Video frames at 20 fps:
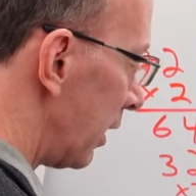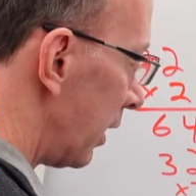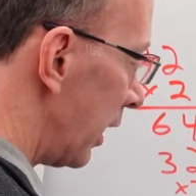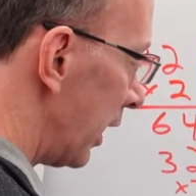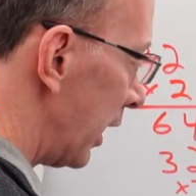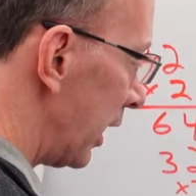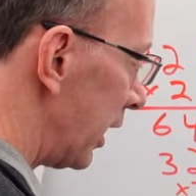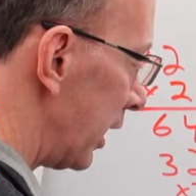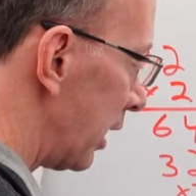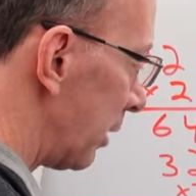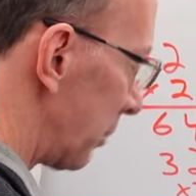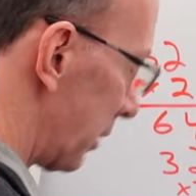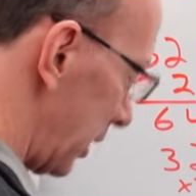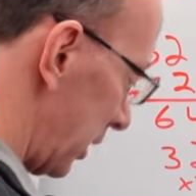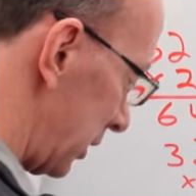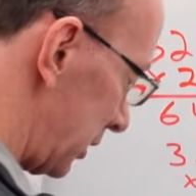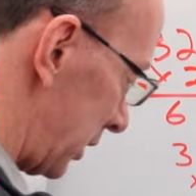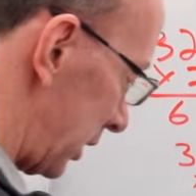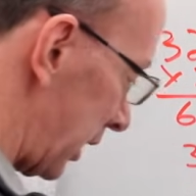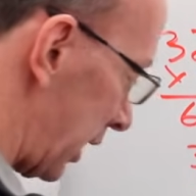and I'm
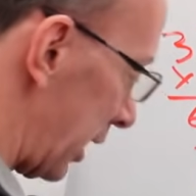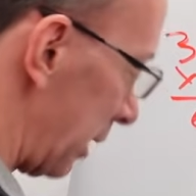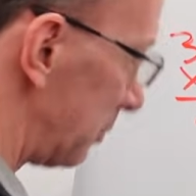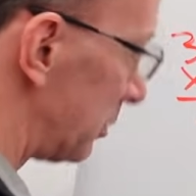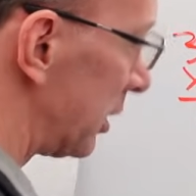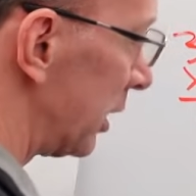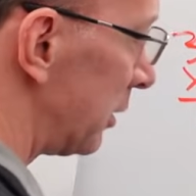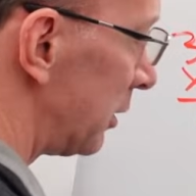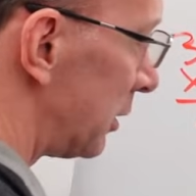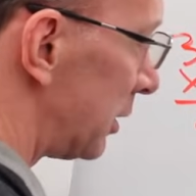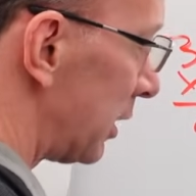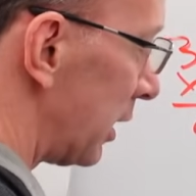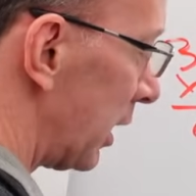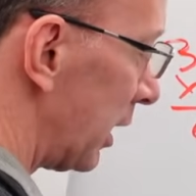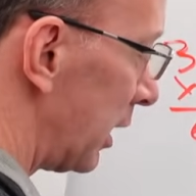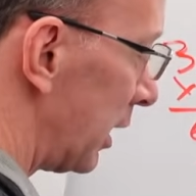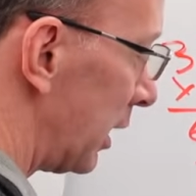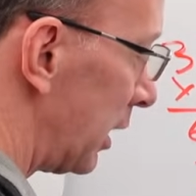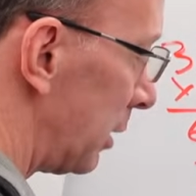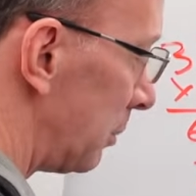gonna times it
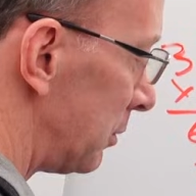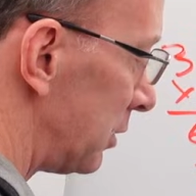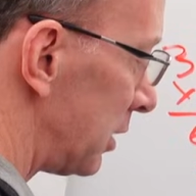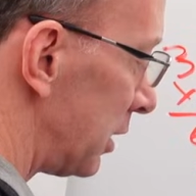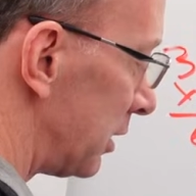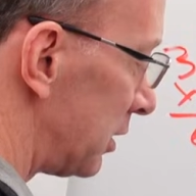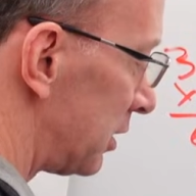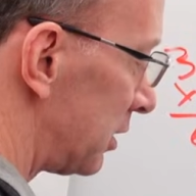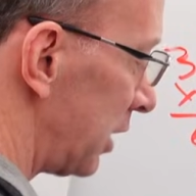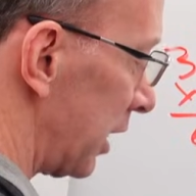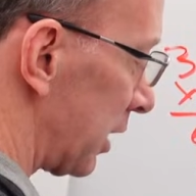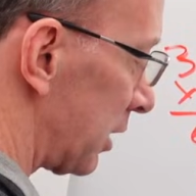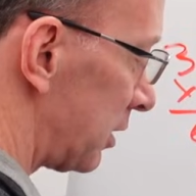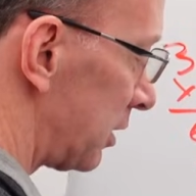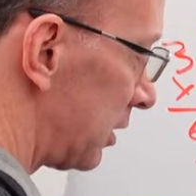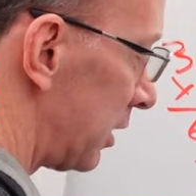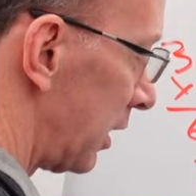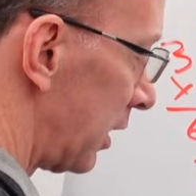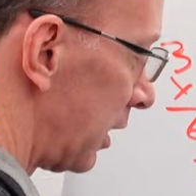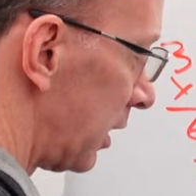times
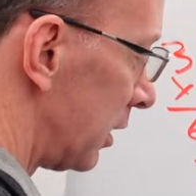6.